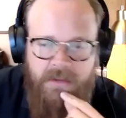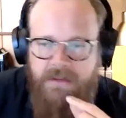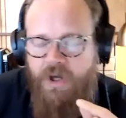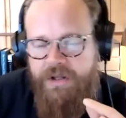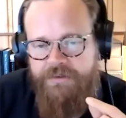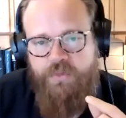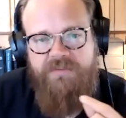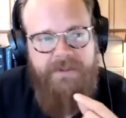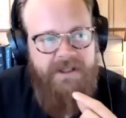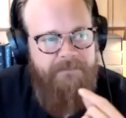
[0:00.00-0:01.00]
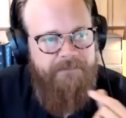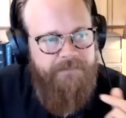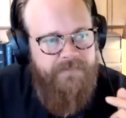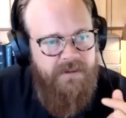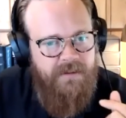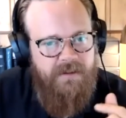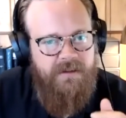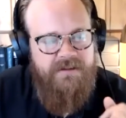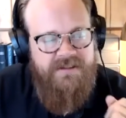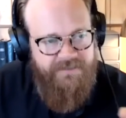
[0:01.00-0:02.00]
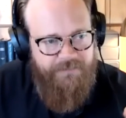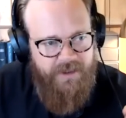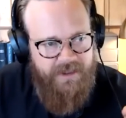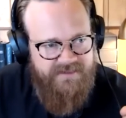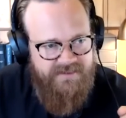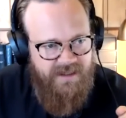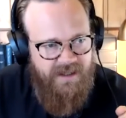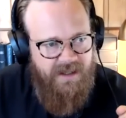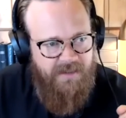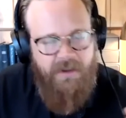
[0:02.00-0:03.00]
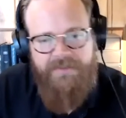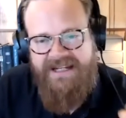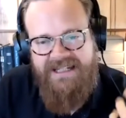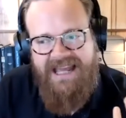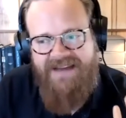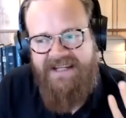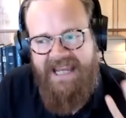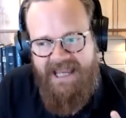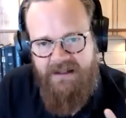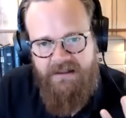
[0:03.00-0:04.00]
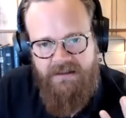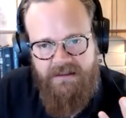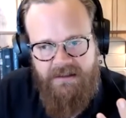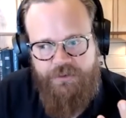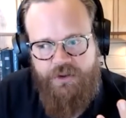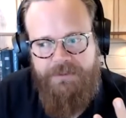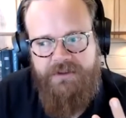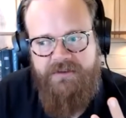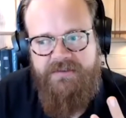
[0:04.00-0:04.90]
No, this would have been different. They didn't have a canon of scriptures.